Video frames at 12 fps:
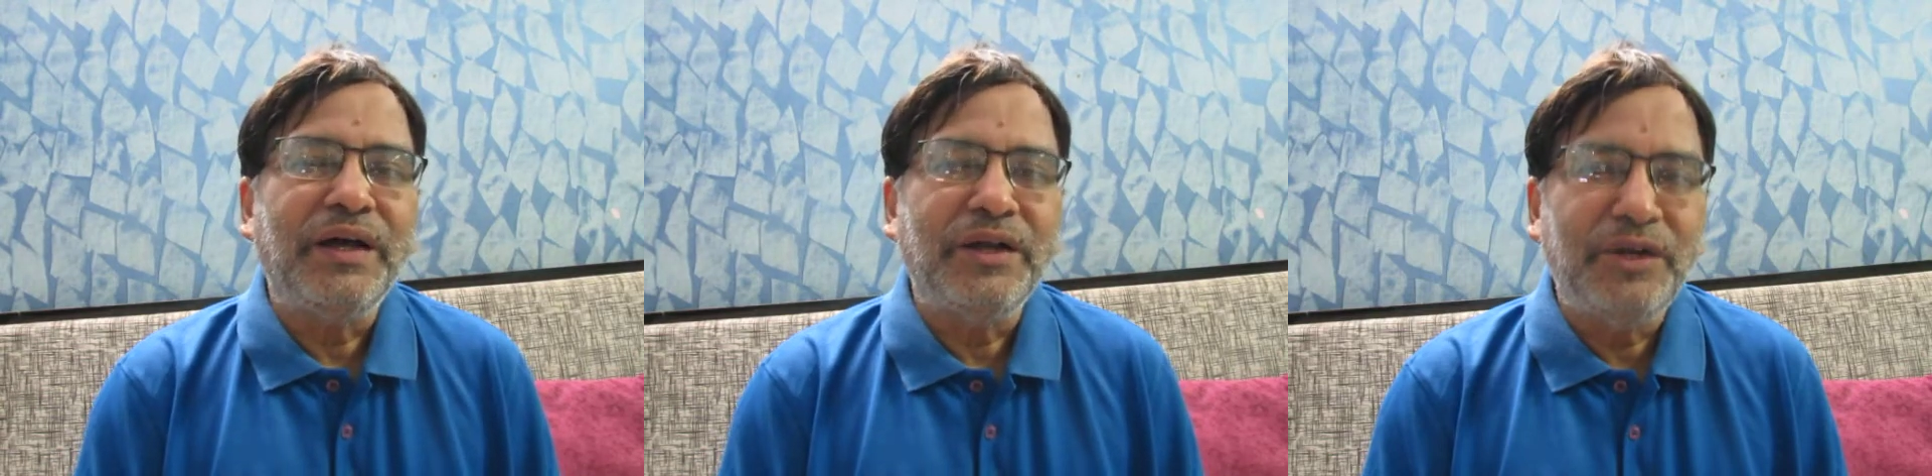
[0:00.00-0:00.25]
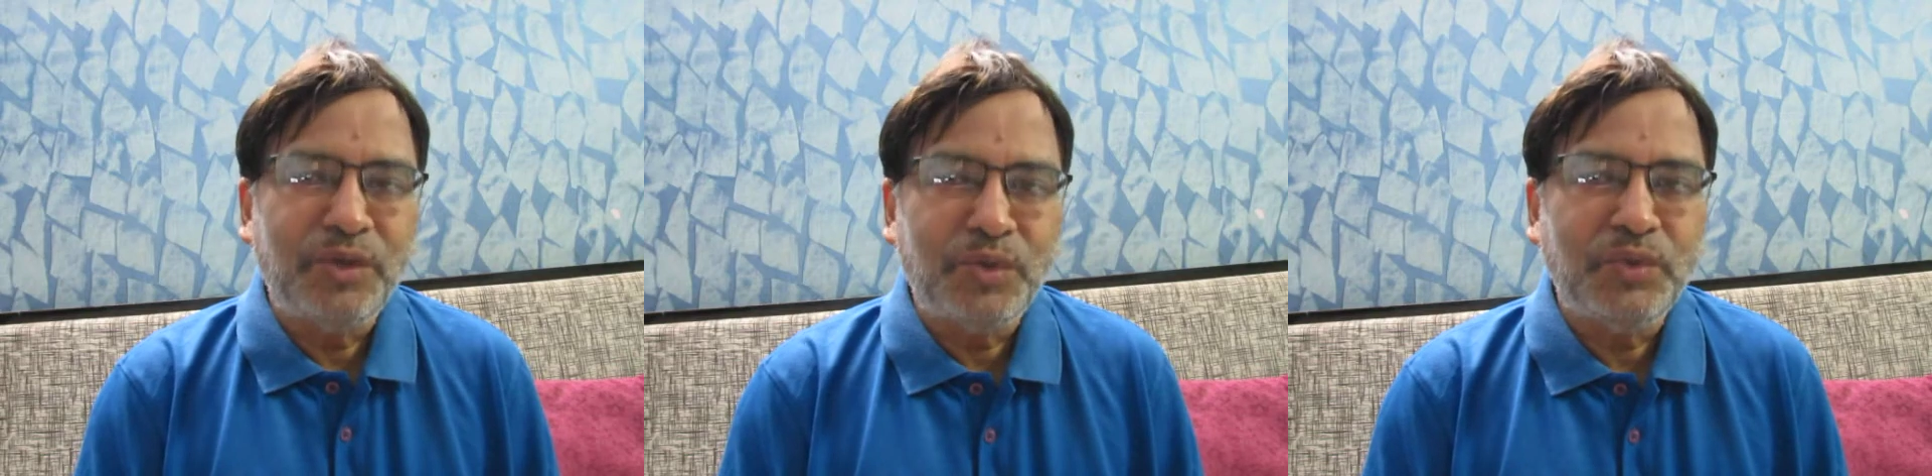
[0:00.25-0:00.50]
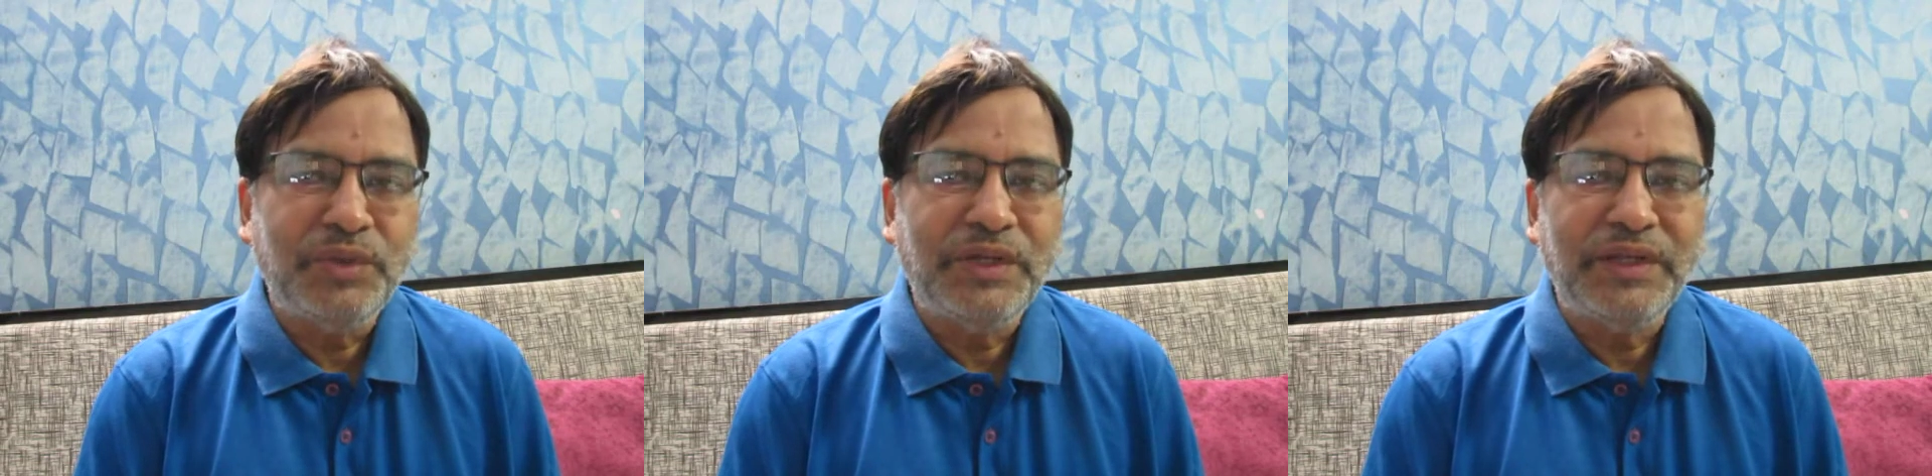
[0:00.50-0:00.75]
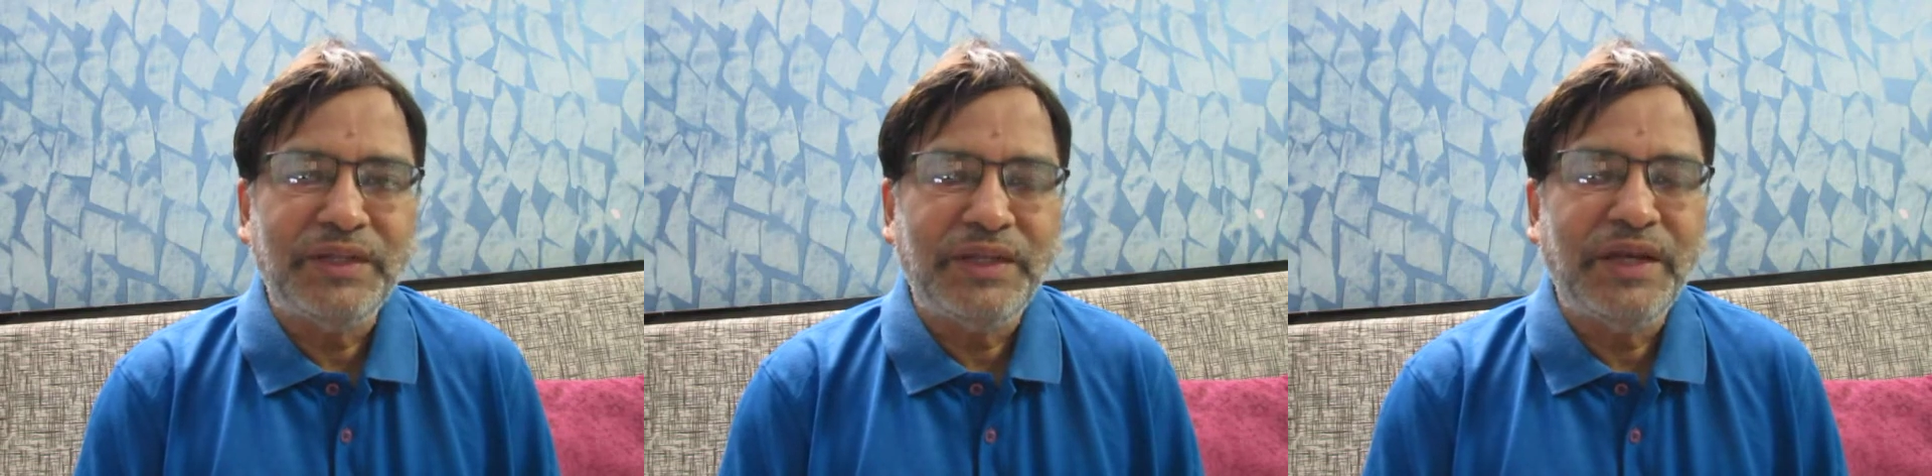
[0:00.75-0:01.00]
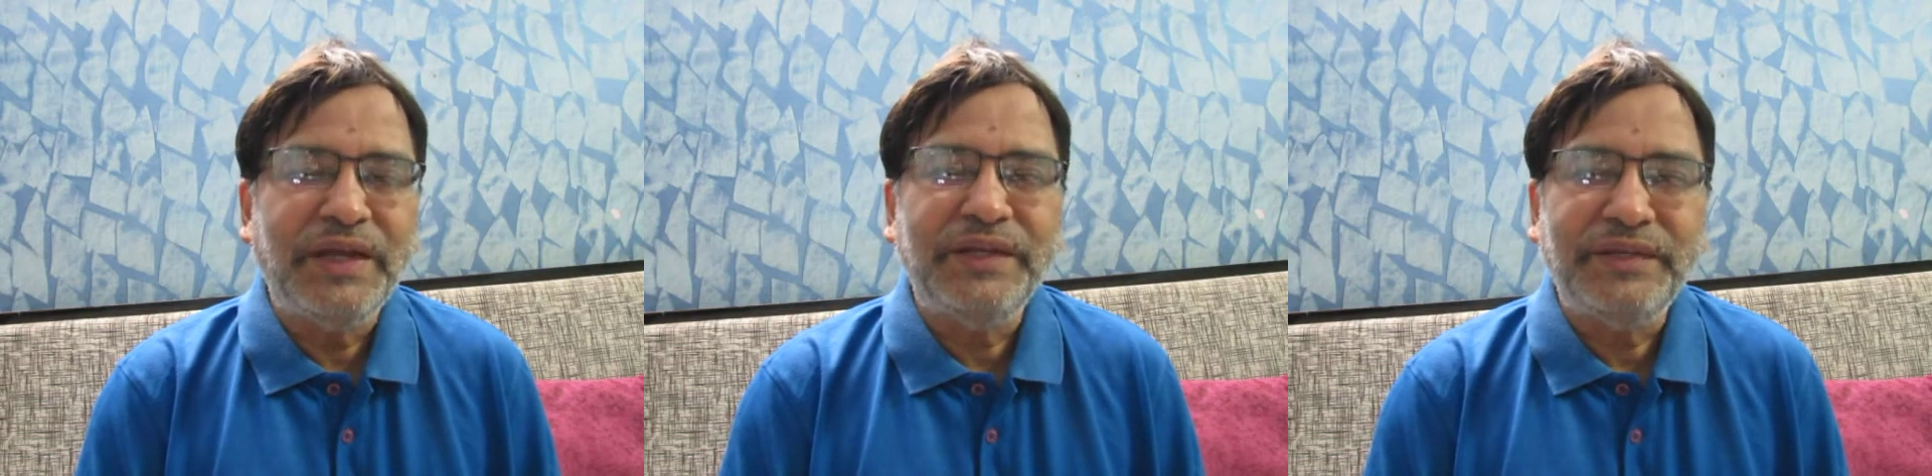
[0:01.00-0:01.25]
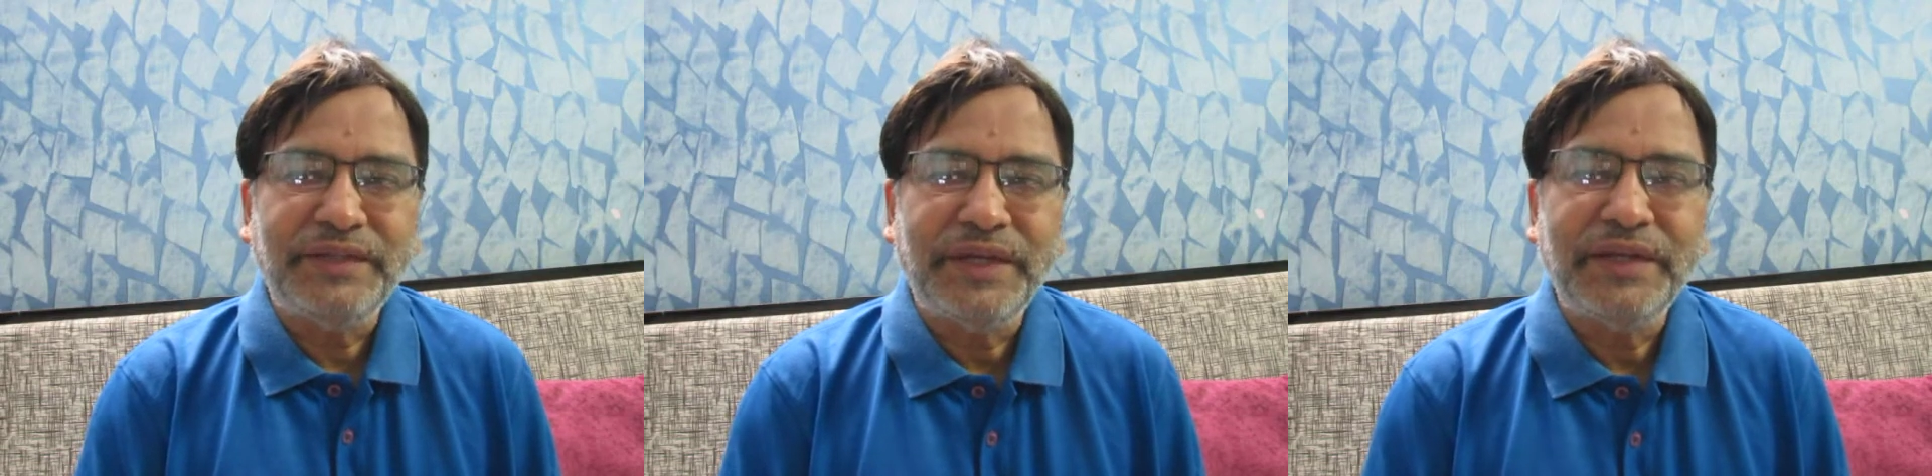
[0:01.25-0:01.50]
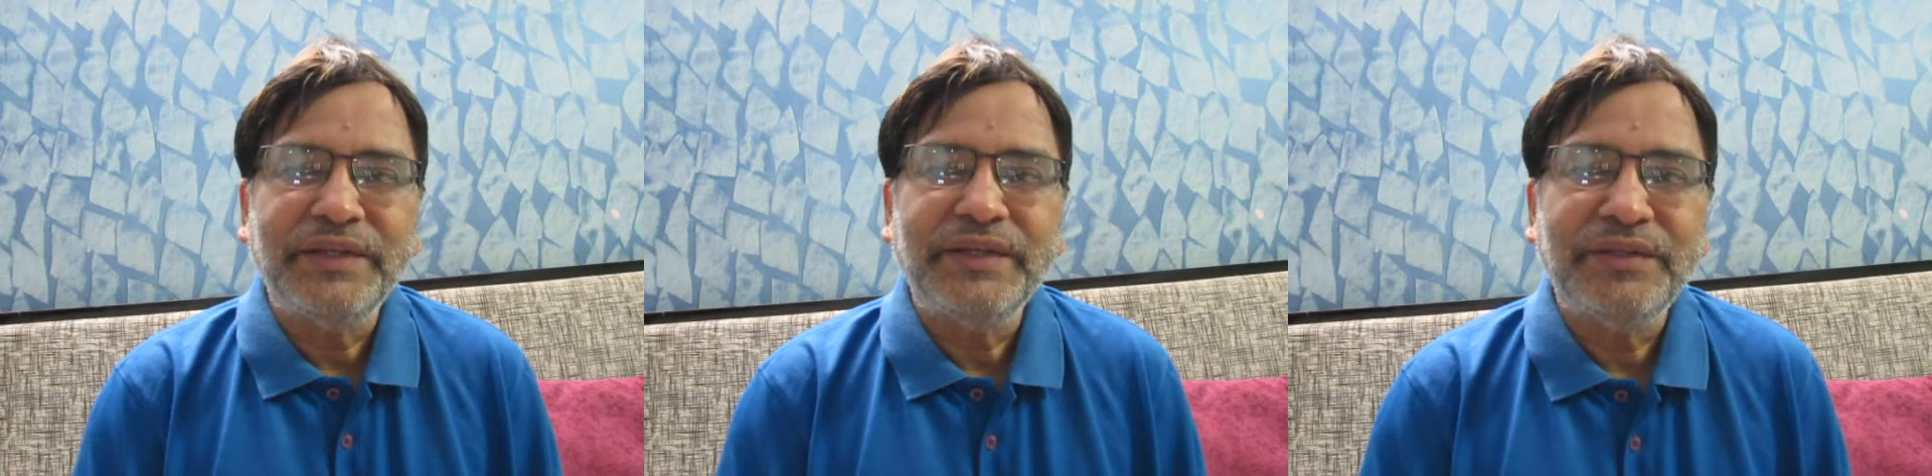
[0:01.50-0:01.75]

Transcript: control the entire